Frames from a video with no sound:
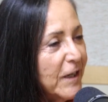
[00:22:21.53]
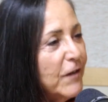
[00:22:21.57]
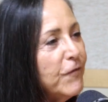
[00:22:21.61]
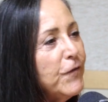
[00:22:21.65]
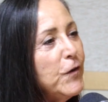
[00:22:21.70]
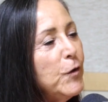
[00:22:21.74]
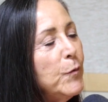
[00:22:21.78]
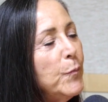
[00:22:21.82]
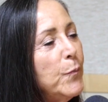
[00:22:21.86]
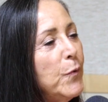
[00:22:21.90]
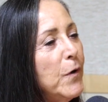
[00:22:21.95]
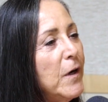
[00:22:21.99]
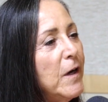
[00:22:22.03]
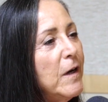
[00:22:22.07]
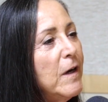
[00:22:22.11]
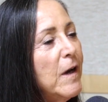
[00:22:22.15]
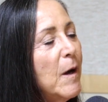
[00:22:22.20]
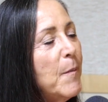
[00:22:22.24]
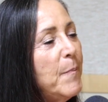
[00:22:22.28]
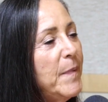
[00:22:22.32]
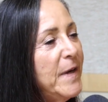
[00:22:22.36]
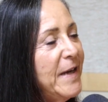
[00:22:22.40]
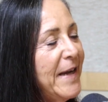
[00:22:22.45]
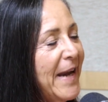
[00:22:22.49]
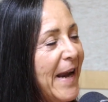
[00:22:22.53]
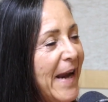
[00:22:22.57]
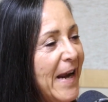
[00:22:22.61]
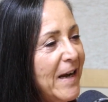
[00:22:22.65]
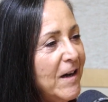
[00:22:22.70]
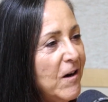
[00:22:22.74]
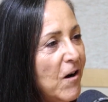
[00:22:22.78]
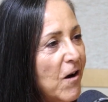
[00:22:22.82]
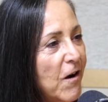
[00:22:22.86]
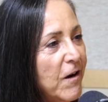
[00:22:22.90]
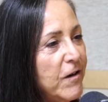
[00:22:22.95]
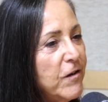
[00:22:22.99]
If you put a
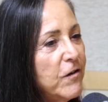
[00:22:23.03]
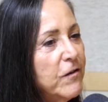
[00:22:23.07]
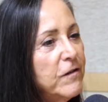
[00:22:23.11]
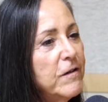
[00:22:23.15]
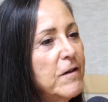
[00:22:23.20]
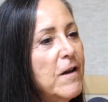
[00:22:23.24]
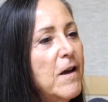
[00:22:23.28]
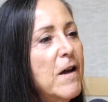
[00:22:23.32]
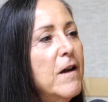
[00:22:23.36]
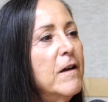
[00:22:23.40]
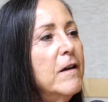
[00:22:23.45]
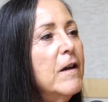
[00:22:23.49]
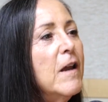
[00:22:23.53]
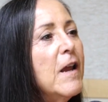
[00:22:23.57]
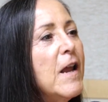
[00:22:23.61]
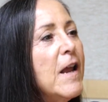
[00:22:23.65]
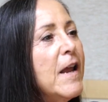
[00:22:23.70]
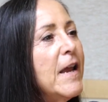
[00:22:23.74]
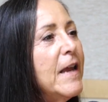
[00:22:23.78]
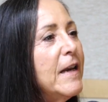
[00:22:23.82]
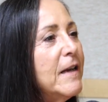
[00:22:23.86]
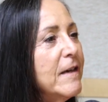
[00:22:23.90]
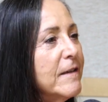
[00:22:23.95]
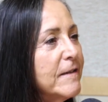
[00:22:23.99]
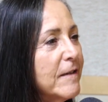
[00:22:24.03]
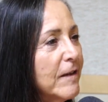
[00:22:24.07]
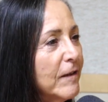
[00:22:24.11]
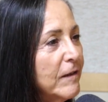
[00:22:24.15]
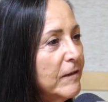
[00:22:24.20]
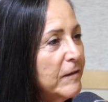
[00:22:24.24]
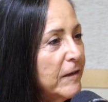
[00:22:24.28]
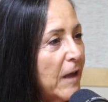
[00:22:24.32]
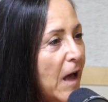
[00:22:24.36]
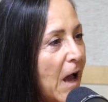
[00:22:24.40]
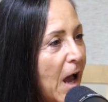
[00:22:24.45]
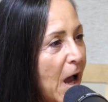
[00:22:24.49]
banana on your tongue, it is a
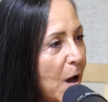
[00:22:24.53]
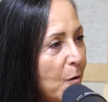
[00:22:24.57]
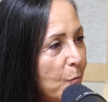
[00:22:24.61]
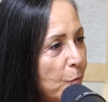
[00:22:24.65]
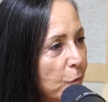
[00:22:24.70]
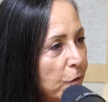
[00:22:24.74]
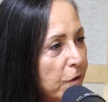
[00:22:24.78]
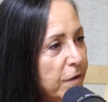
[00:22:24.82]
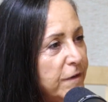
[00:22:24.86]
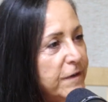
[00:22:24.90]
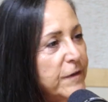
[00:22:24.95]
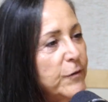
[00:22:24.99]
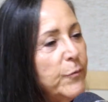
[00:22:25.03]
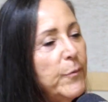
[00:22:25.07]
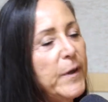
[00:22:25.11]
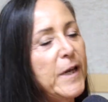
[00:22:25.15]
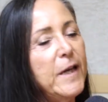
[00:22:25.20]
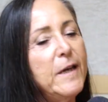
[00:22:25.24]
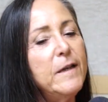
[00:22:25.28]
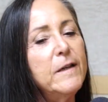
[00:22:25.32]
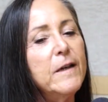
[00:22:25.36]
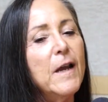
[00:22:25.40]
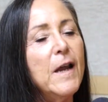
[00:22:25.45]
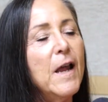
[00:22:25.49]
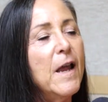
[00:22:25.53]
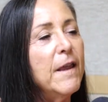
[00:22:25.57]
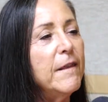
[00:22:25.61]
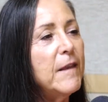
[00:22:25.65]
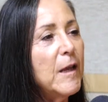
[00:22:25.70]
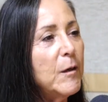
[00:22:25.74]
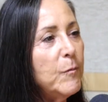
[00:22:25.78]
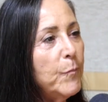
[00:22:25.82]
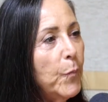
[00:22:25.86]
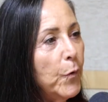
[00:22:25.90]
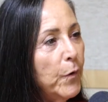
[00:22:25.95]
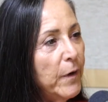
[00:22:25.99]
lot more sweet
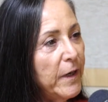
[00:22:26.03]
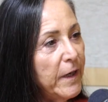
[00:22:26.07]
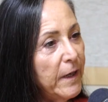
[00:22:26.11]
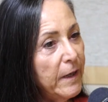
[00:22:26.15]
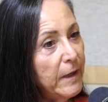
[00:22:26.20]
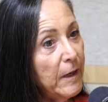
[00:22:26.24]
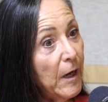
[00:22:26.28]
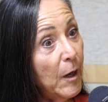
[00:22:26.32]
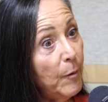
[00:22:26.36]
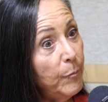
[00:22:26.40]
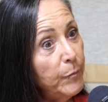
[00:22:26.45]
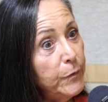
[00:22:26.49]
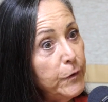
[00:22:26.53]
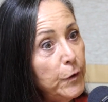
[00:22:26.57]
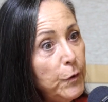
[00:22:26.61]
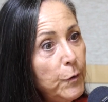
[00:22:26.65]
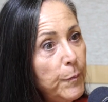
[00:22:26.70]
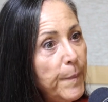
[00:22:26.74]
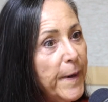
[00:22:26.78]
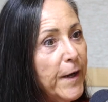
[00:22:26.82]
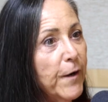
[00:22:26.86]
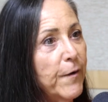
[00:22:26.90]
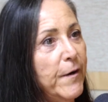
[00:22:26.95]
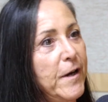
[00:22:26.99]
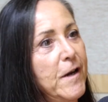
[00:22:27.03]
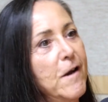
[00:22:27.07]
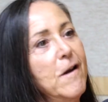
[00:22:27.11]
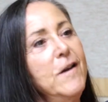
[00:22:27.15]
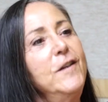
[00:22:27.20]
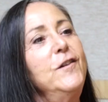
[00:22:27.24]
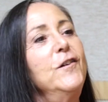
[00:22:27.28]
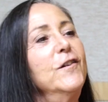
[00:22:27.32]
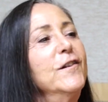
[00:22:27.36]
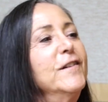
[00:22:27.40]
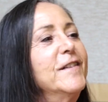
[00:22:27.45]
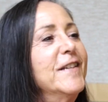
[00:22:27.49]
than putting a blueberry
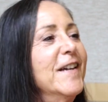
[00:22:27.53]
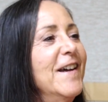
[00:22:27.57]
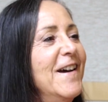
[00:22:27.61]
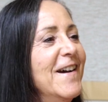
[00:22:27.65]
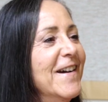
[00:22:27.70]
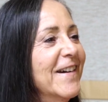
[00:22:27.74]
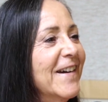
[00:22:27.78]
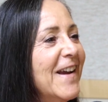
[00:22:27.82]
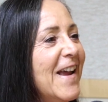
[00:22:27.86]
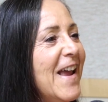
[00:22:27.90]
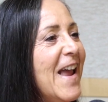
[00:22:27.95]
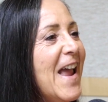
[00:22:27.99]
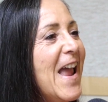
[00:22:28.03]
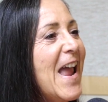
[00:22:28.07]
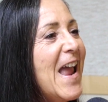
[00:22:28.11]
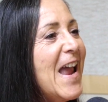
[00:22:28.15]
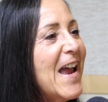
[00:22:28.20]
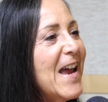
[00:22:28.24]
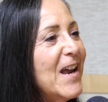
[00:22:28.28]
on your tongue mm-hmm.